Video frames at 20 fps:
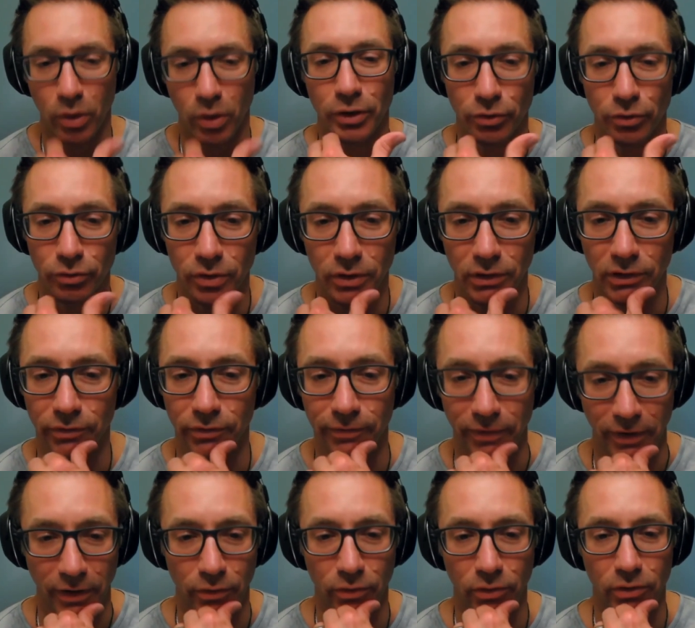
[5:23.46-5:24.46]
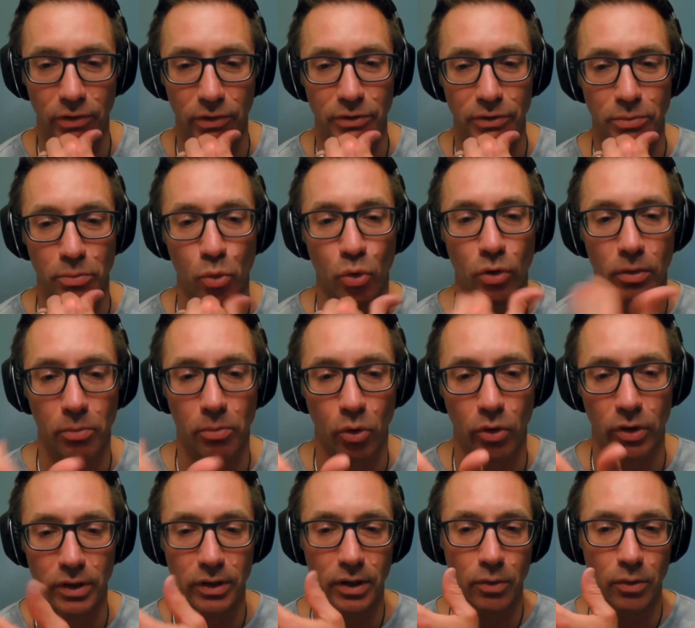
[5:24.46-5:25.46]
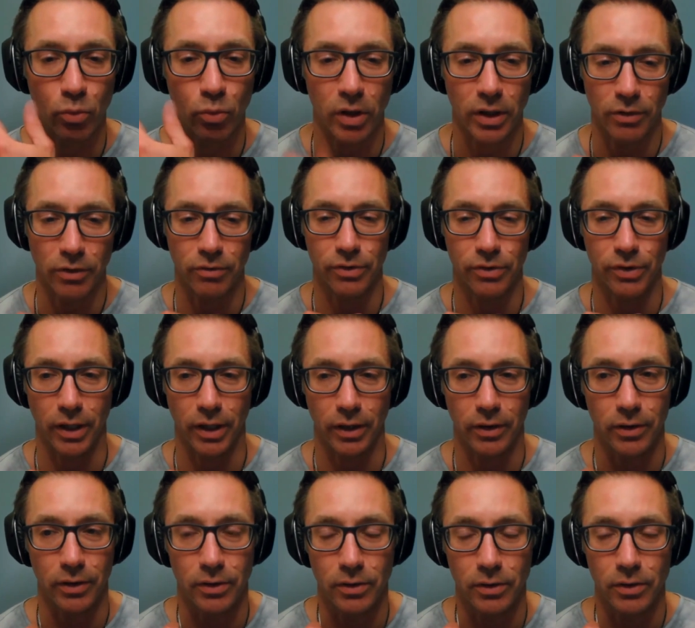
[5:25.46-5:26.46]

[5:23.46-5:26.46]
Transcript: you really feel is more important than what you think.